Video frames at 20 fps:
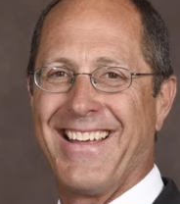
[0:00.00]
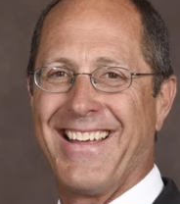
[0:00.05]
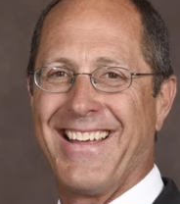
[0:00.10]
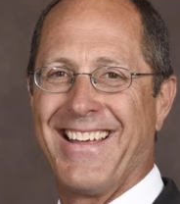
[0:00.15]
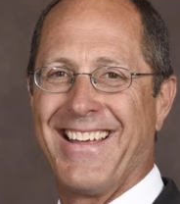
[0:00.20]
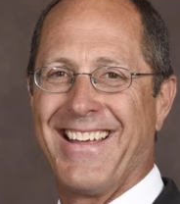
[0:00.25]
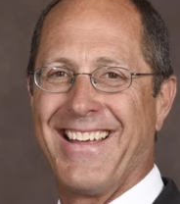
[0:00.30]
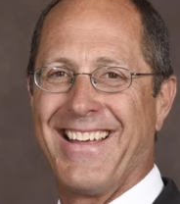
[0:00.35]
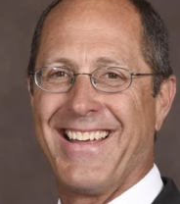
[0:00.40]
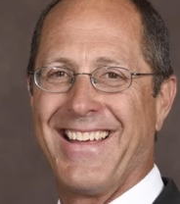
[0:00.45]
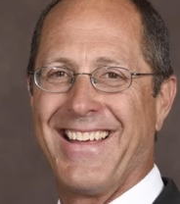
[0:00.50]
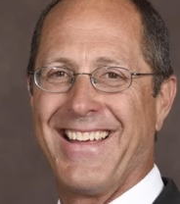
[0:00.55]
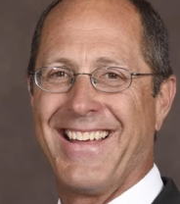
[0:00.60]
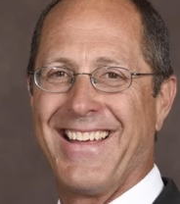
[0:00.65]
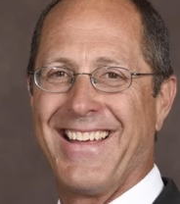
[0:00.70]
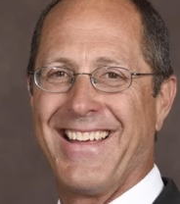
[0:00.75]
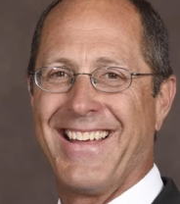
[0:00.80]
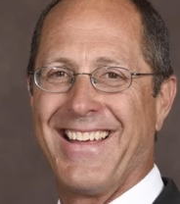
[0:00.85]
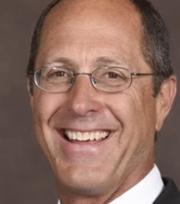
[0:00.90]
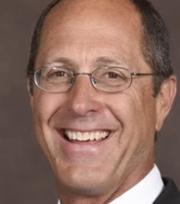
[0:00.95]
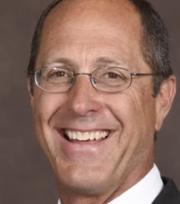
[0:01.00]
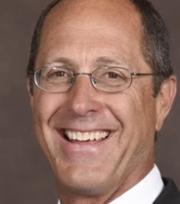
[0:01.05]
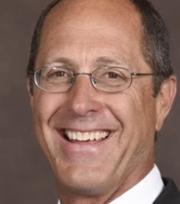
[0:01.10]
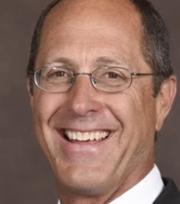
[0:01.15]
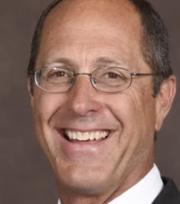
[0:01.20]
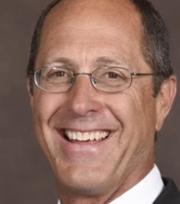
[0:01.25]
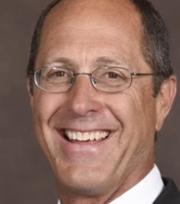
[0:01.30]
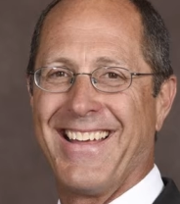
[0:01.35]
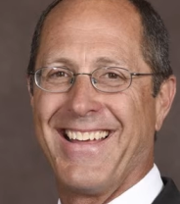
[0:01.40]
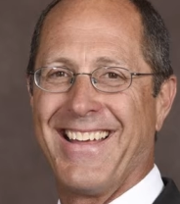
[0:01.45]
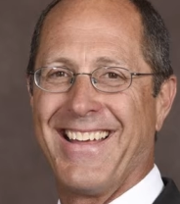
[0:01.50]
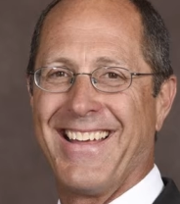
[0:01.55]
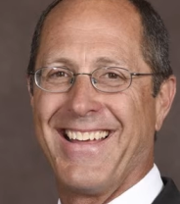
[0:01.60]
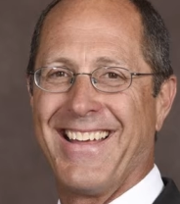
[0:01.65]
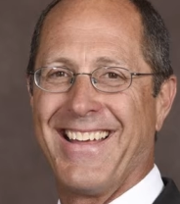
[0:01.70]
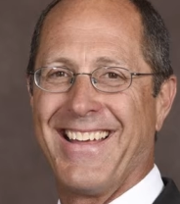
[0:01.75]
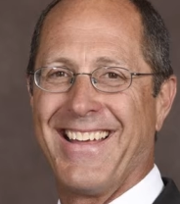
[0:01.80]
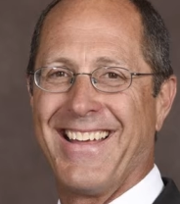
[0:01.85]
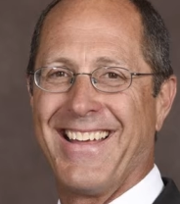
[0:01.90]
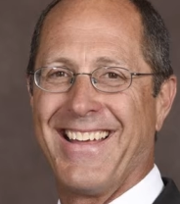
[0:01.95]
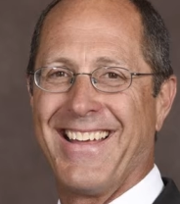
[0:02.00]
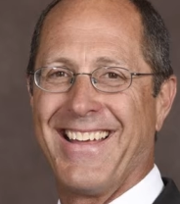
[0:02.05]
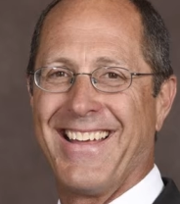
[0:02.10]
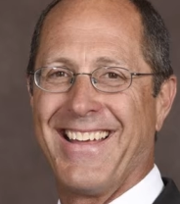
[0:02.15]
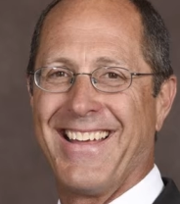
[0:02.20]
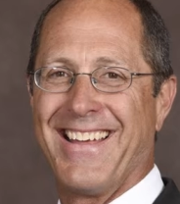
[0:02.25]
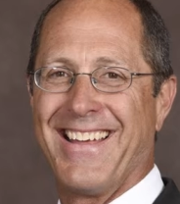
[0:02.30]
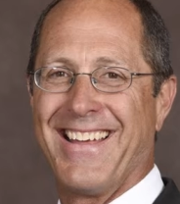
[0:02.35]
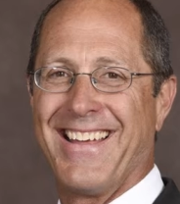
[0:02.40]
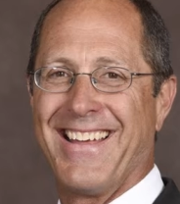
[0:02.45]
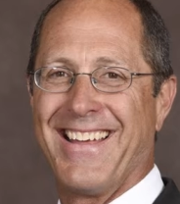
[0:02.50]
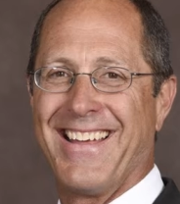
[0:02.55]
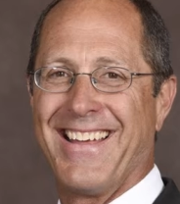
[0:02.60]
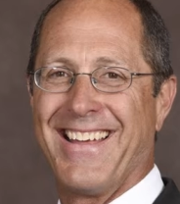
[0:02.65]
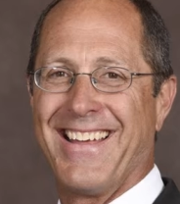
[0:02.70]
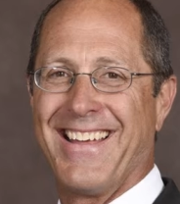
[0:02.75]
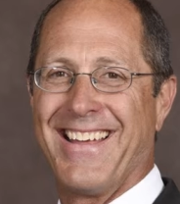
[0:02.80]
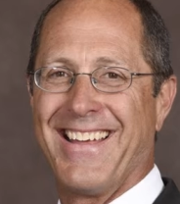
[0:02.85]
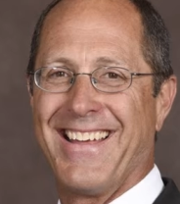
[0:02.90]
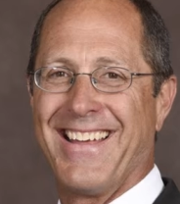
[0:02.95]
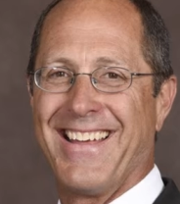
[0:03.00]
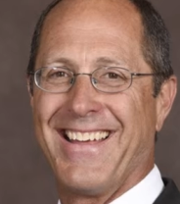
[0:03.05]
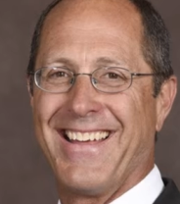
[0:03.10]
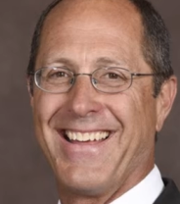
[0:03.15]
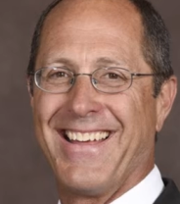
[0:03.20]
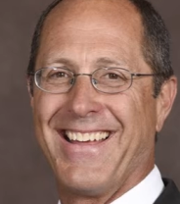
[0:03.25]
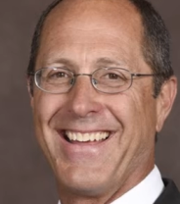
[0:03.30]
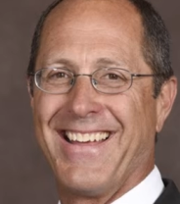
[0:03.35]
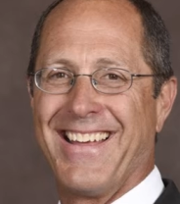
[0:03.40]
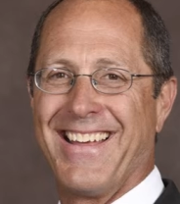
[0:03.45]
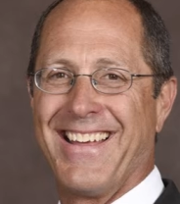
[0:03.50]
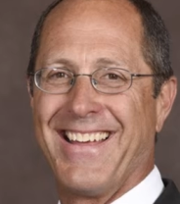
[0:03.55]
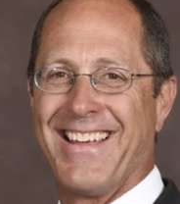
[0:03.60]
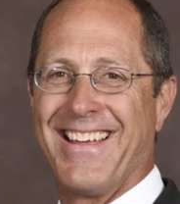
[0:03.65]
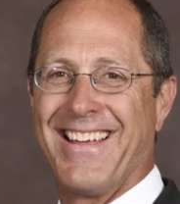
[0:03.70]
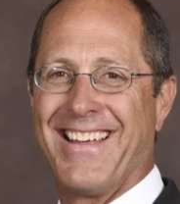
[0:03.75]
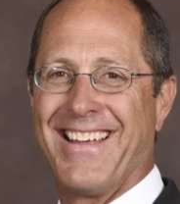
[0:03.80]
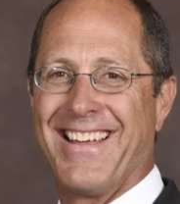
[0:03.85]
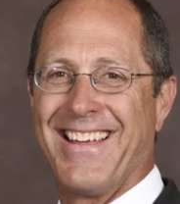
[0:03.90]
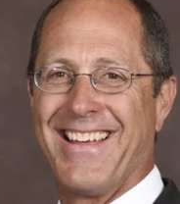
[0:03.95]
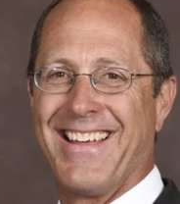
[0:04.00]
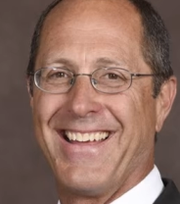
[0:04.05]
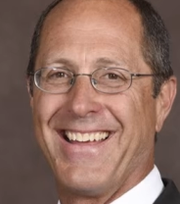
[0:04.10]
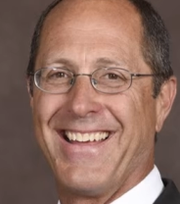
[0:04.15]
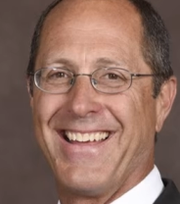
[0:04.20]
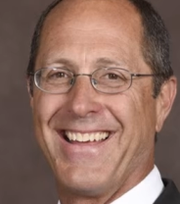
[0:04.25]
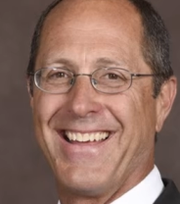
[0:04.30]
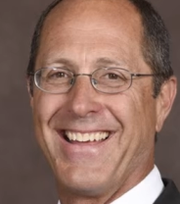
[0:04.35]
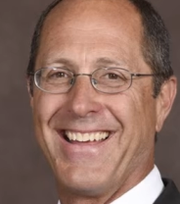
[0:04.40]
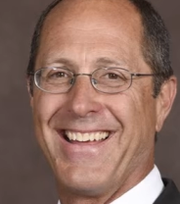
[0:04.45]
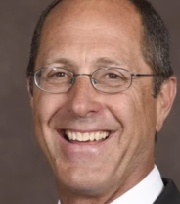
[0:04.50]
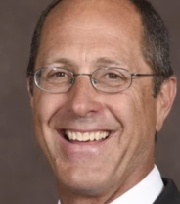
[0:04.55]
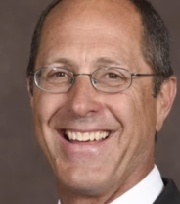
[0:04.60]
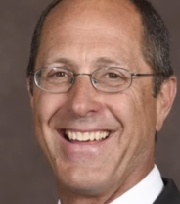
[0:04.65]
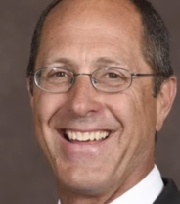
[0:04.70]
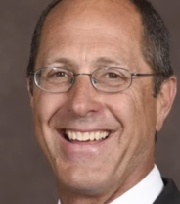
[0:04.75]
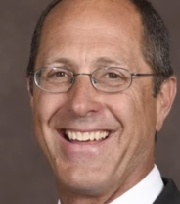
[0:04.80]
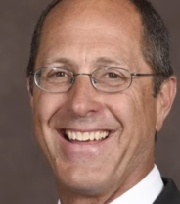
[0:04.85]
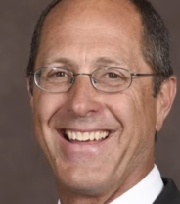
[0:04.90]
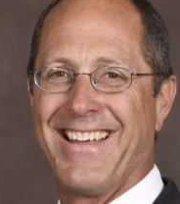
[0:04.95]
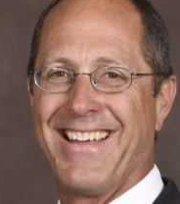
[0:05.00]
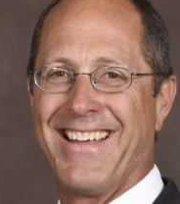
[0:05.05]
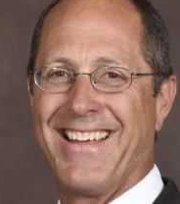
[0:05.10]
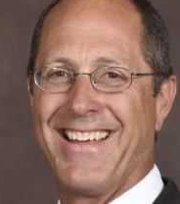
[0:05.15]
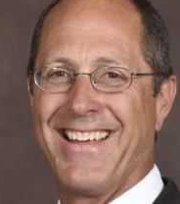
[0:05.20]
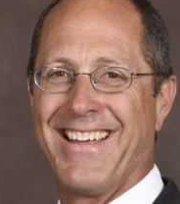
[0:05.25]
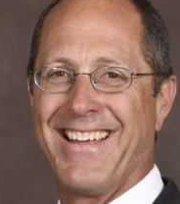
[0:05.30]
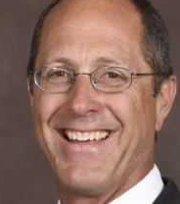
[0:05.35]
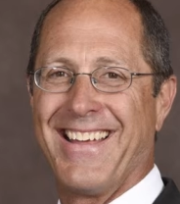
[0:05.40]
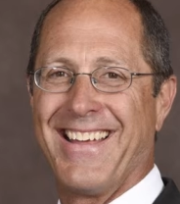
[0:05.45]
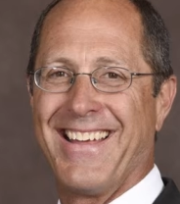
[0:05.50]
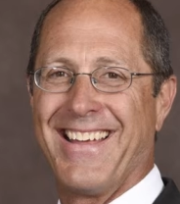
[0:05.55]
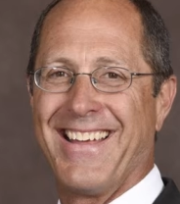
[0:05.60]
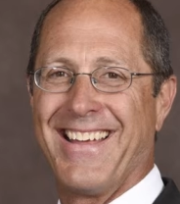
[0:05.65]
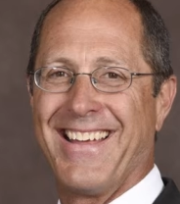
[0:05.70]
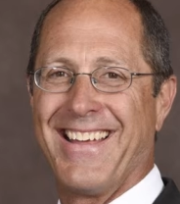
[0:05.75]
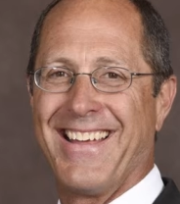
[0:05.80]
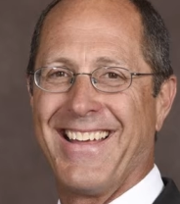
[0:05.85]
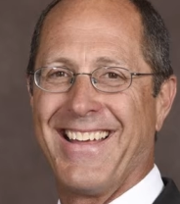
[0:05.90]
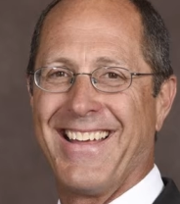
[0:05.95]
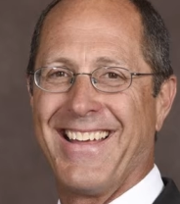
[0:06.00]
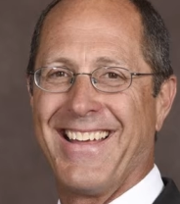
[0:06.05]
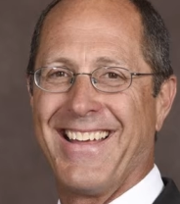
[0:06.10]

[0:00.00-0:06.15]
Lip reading: (no lip movement)